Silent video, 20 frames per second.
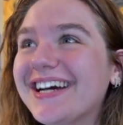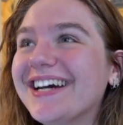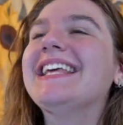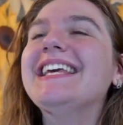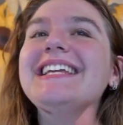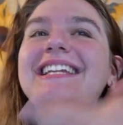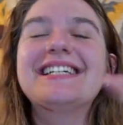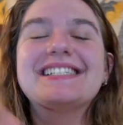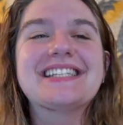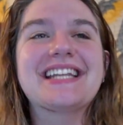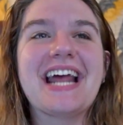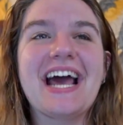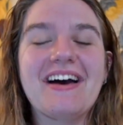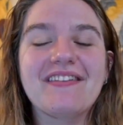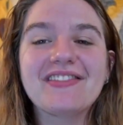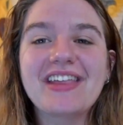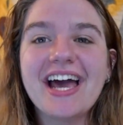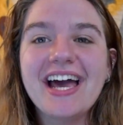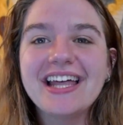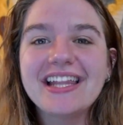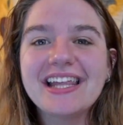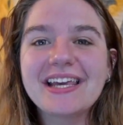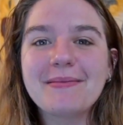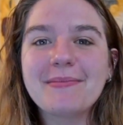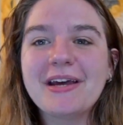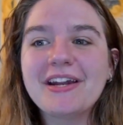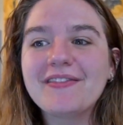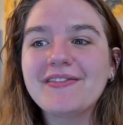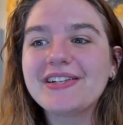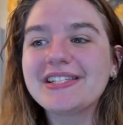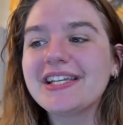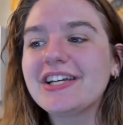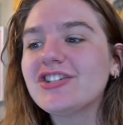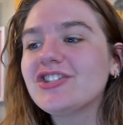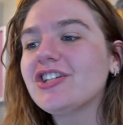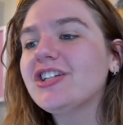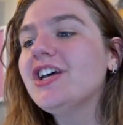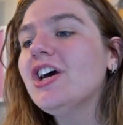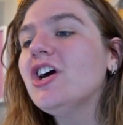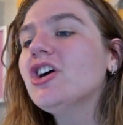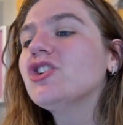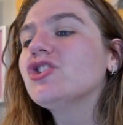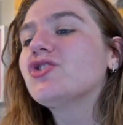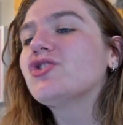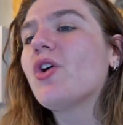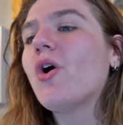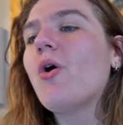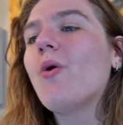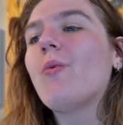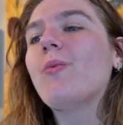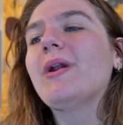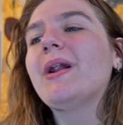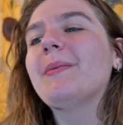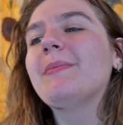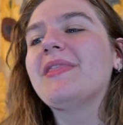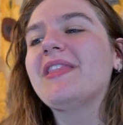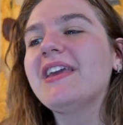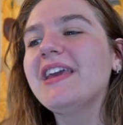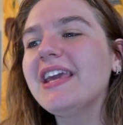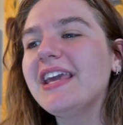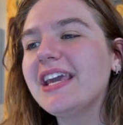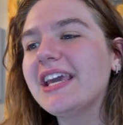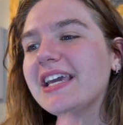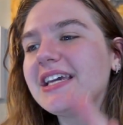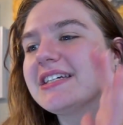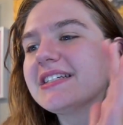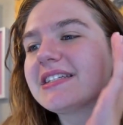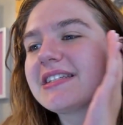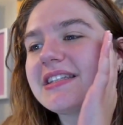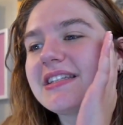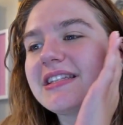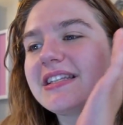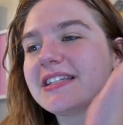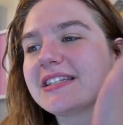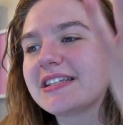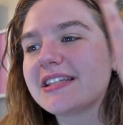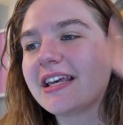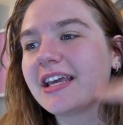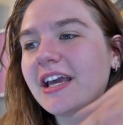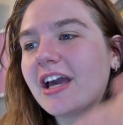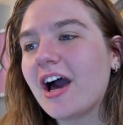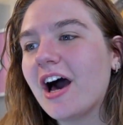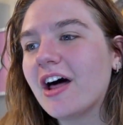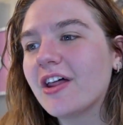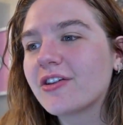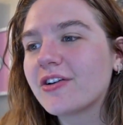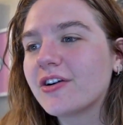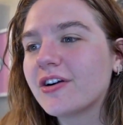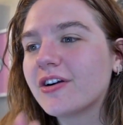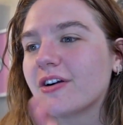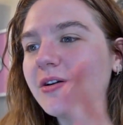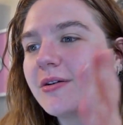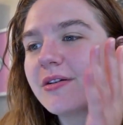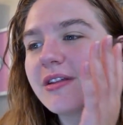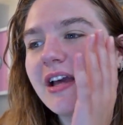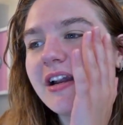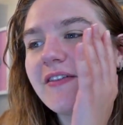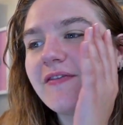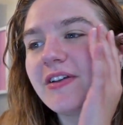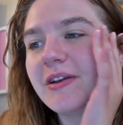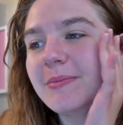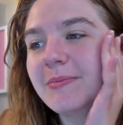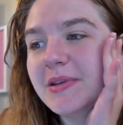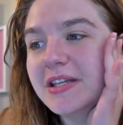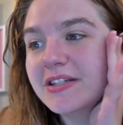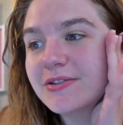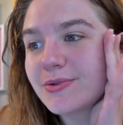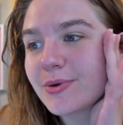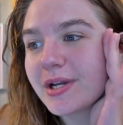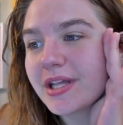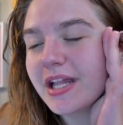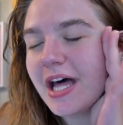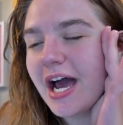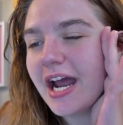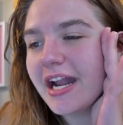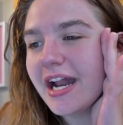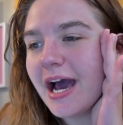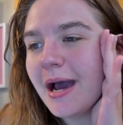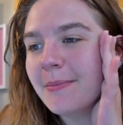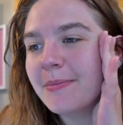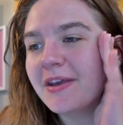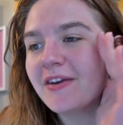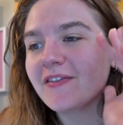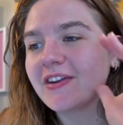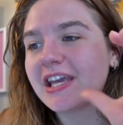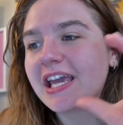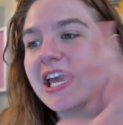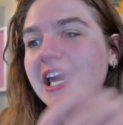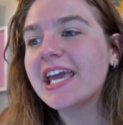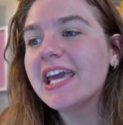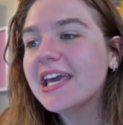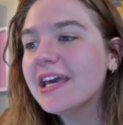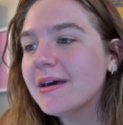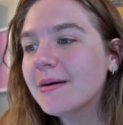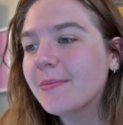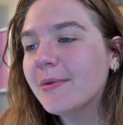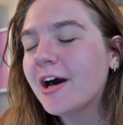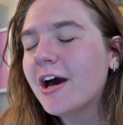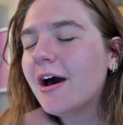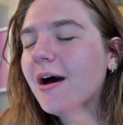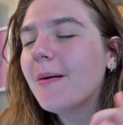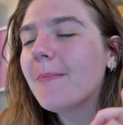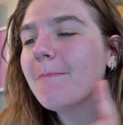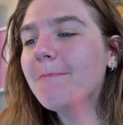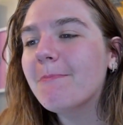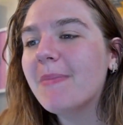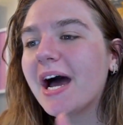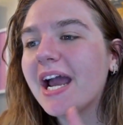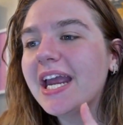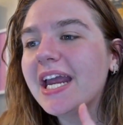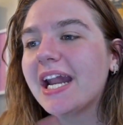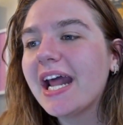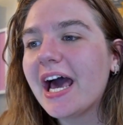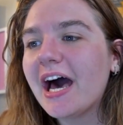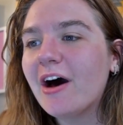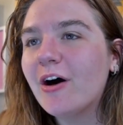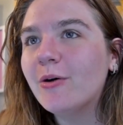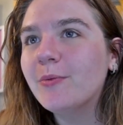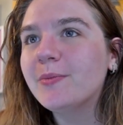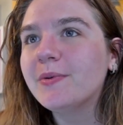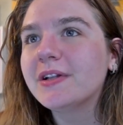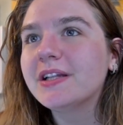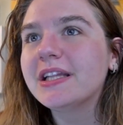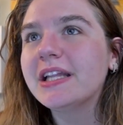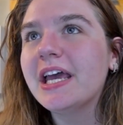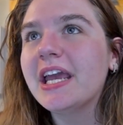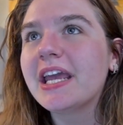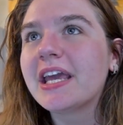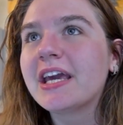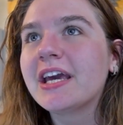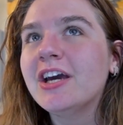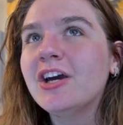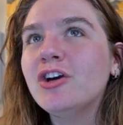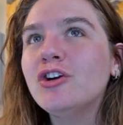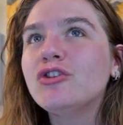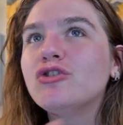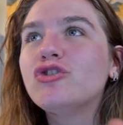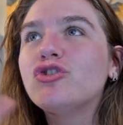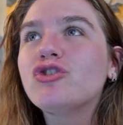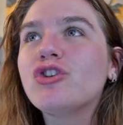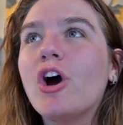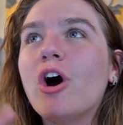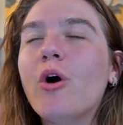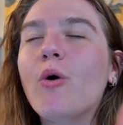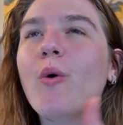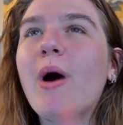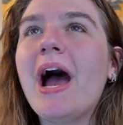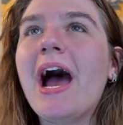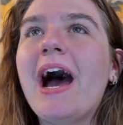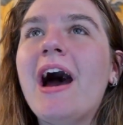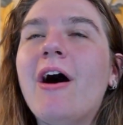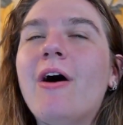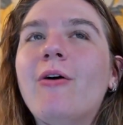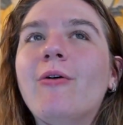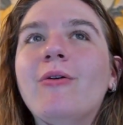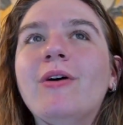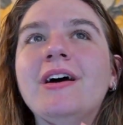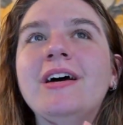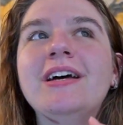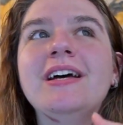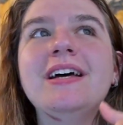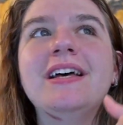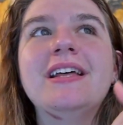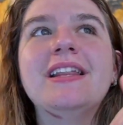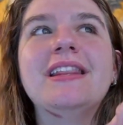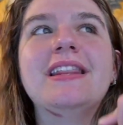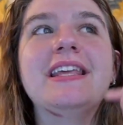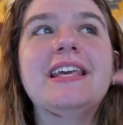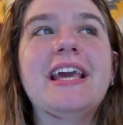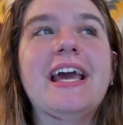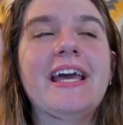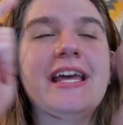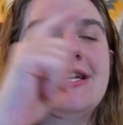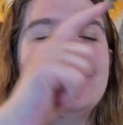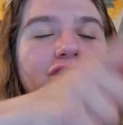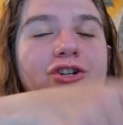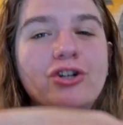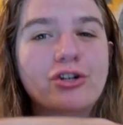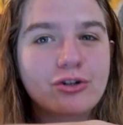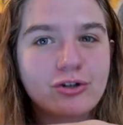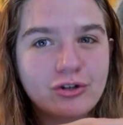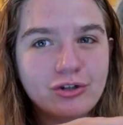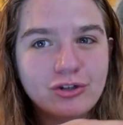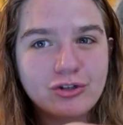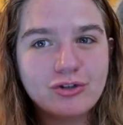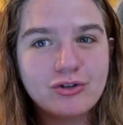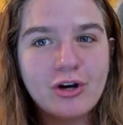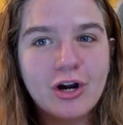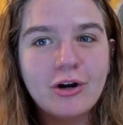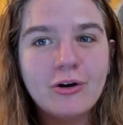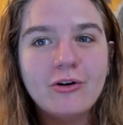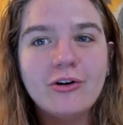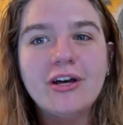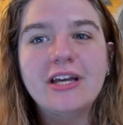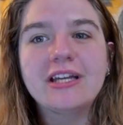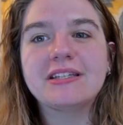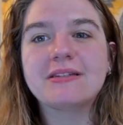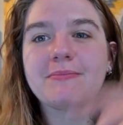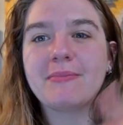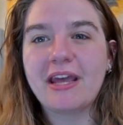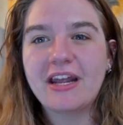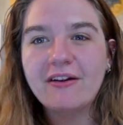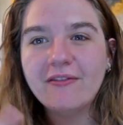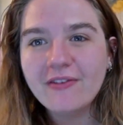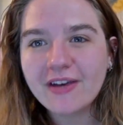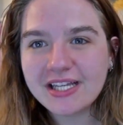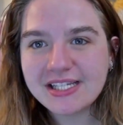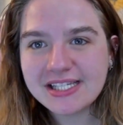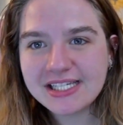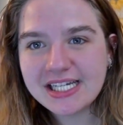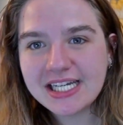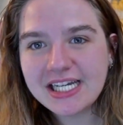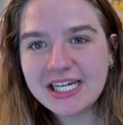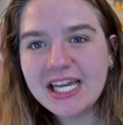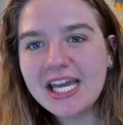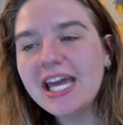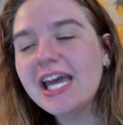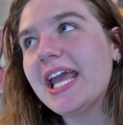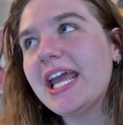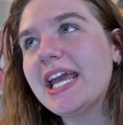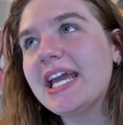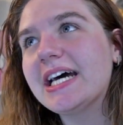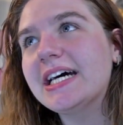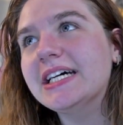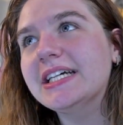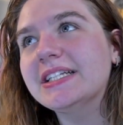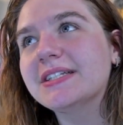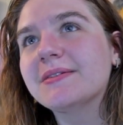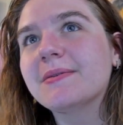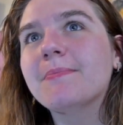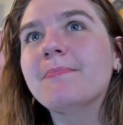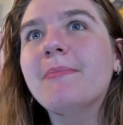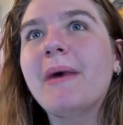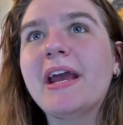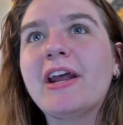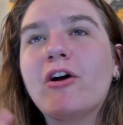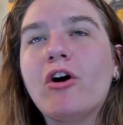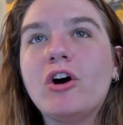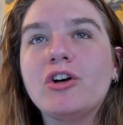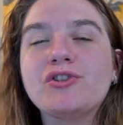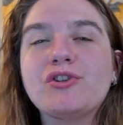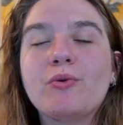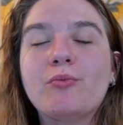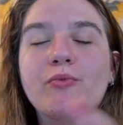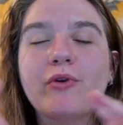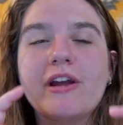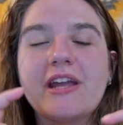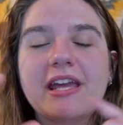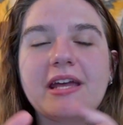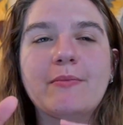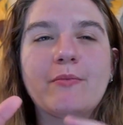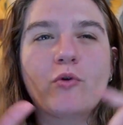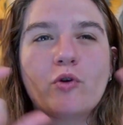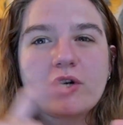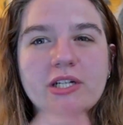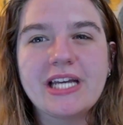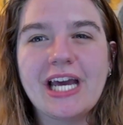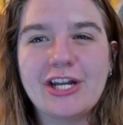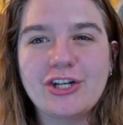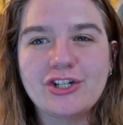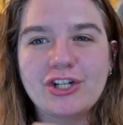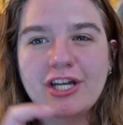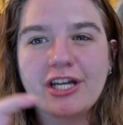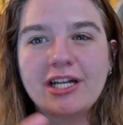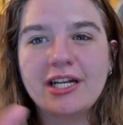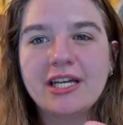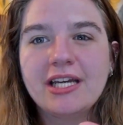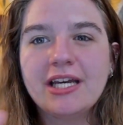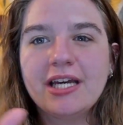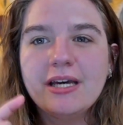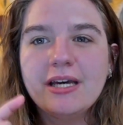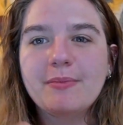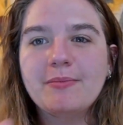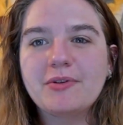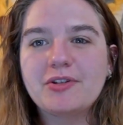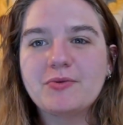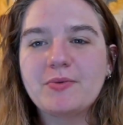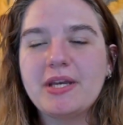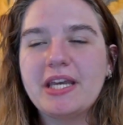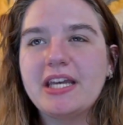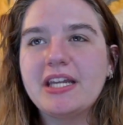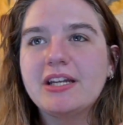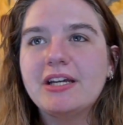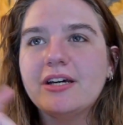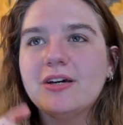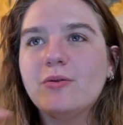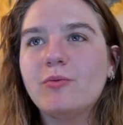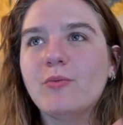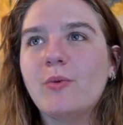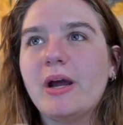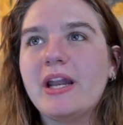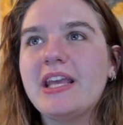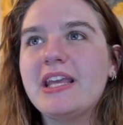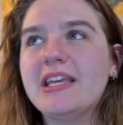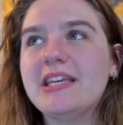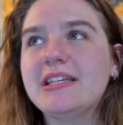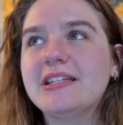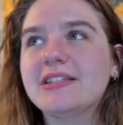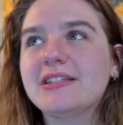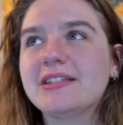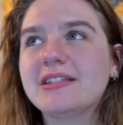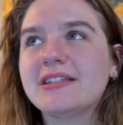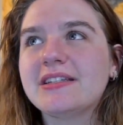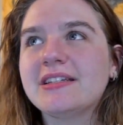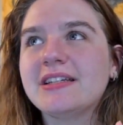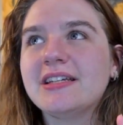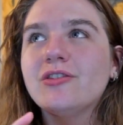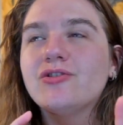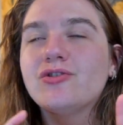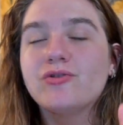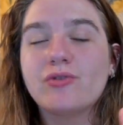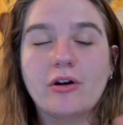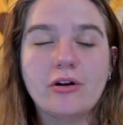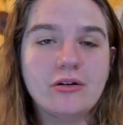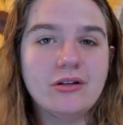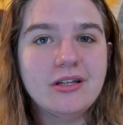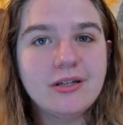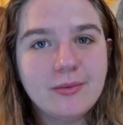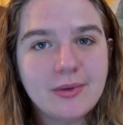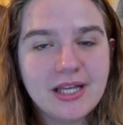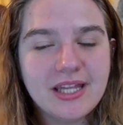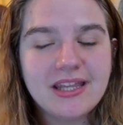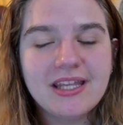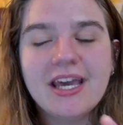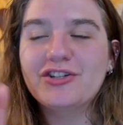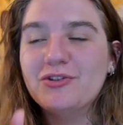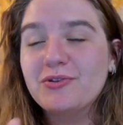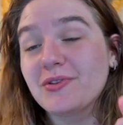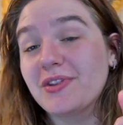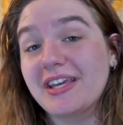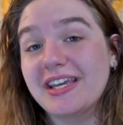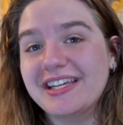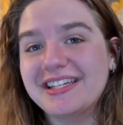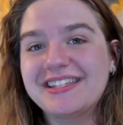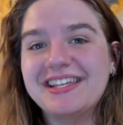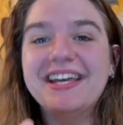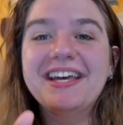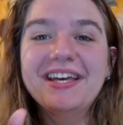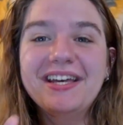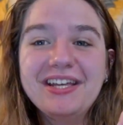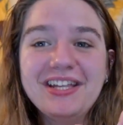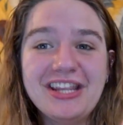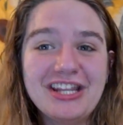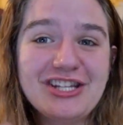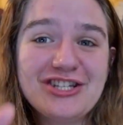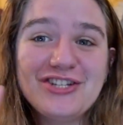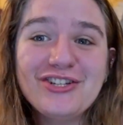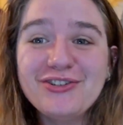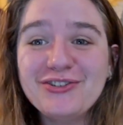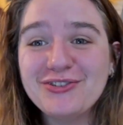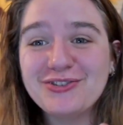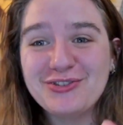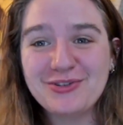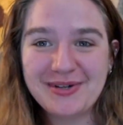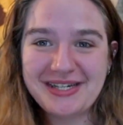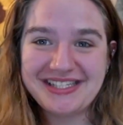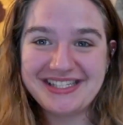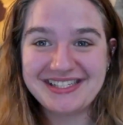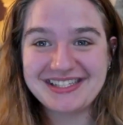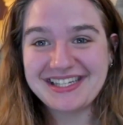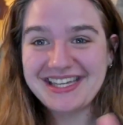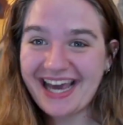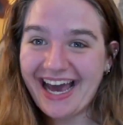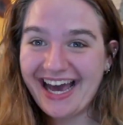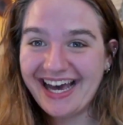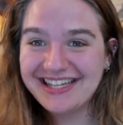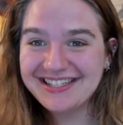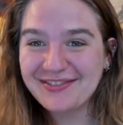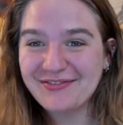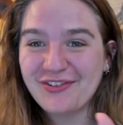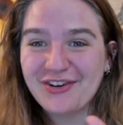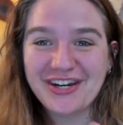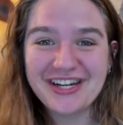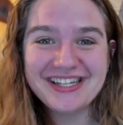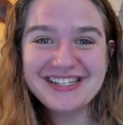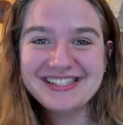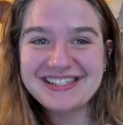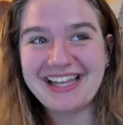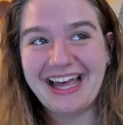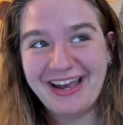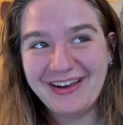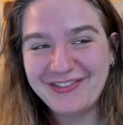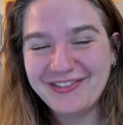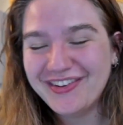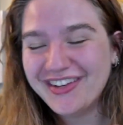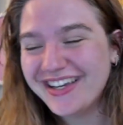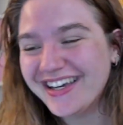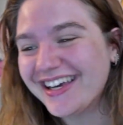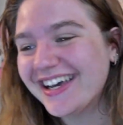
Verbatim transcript: He doesn't have that like manifestation, so what I'm thinking is this like other kind of like B storyline I'm giving him might help like show how the internal struggle is manifesting, and might also bring in more tension between what he's struggling with. 2 things, 2 choices he has for his life.